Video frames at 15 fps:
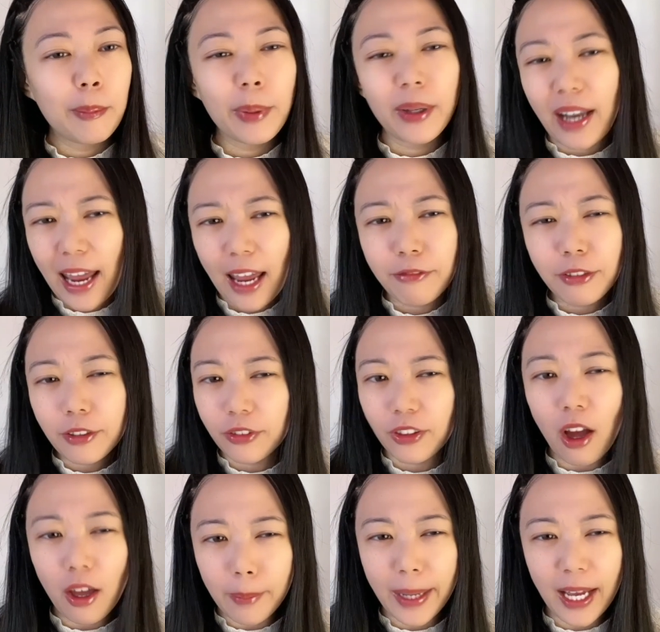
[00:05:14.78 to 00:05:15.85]
But have you
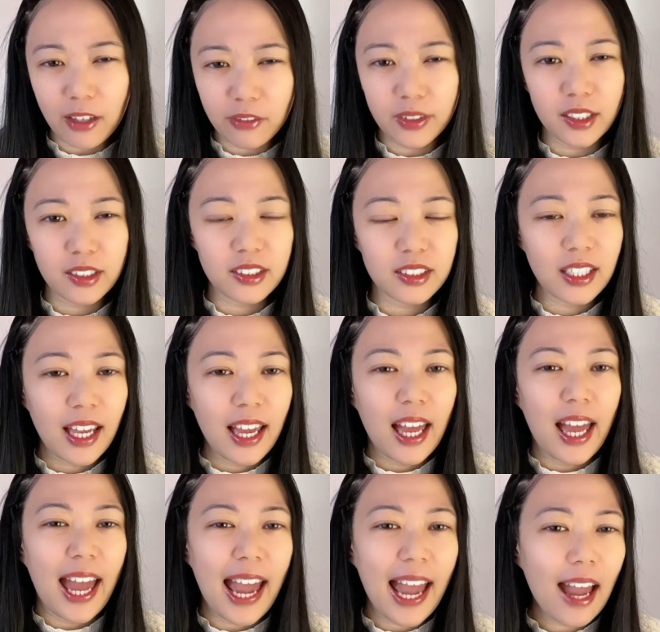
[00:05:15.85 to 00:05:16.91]
thought about this?
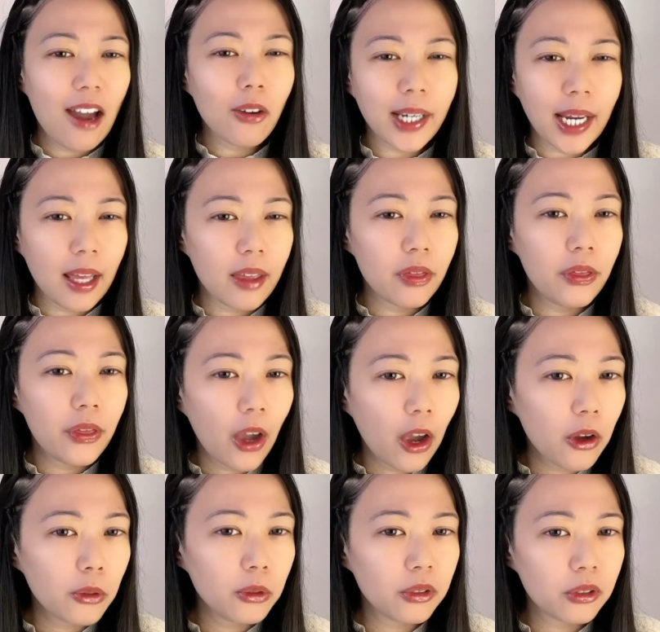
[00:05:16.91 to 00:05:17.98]
How can
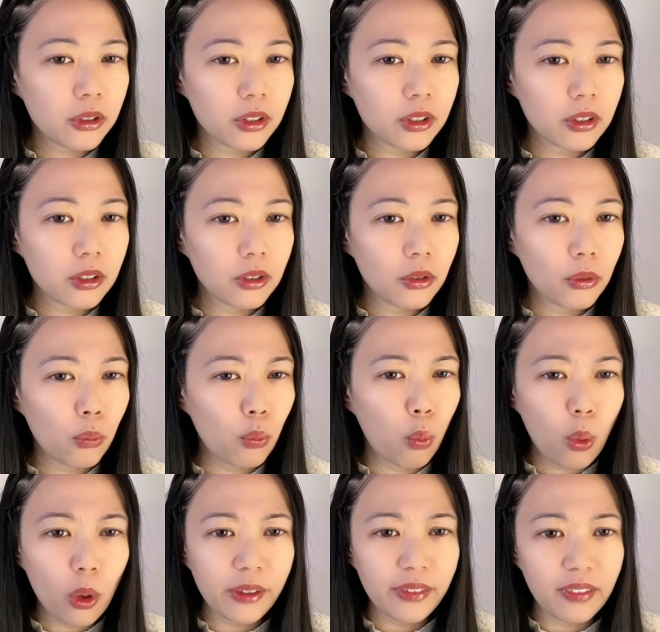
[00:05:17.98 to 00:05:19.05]
those
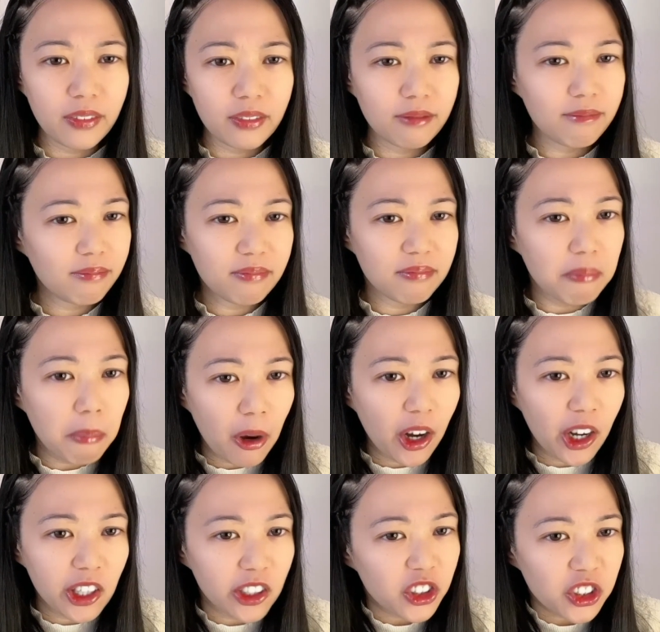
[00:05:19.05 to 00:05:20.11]
wood
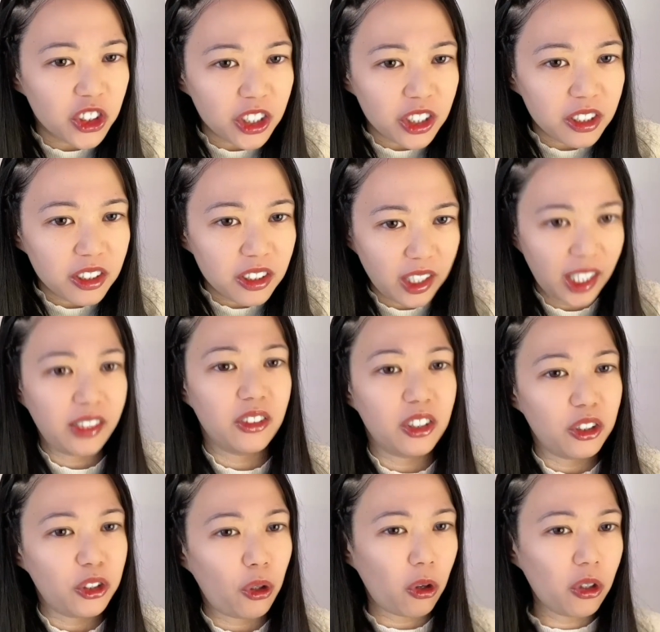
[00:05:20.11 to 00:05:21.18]
merged
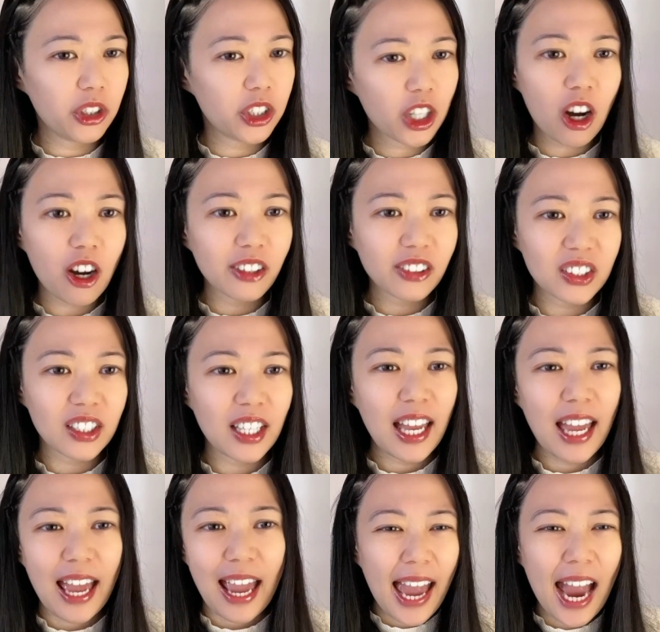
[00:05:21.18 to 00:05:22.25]
into your chart?
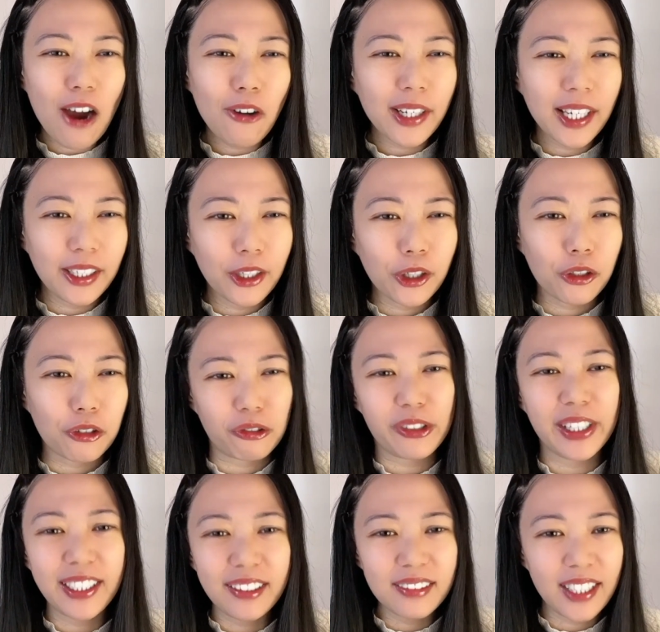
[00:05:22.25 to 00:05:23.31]
How can a
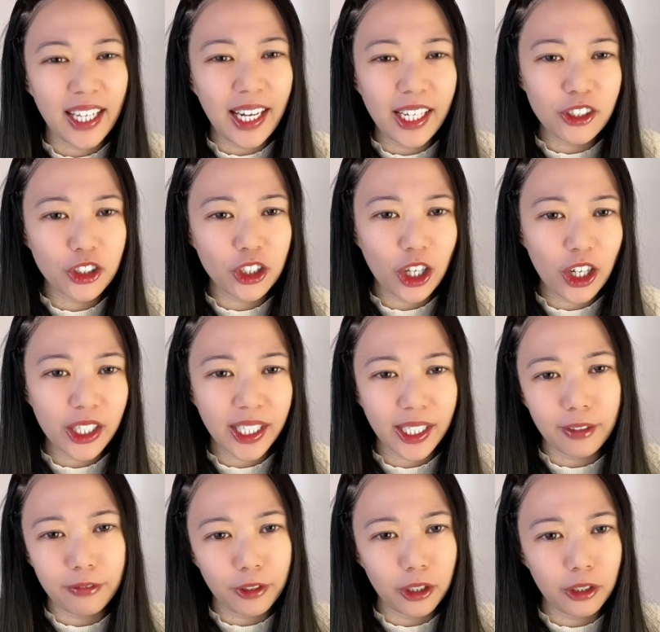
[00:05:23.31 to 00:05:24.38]
green t-shirt
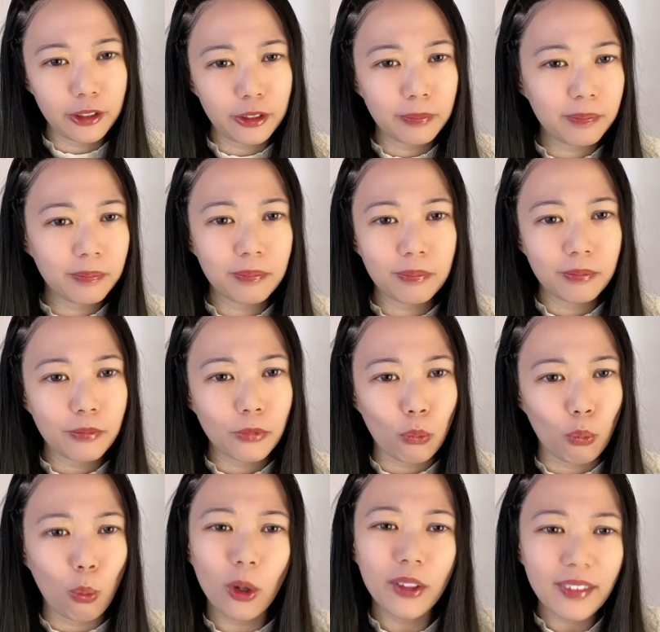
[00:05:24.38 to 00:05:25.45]
give you
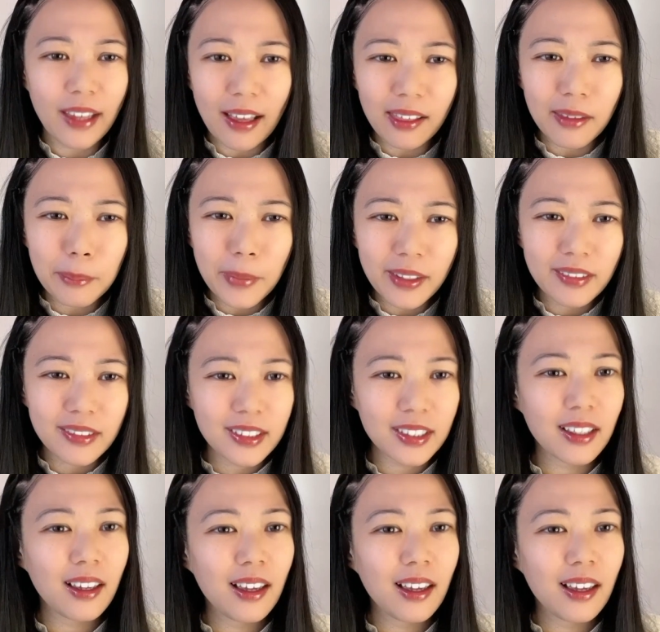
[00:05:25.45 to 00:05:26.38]
wood element?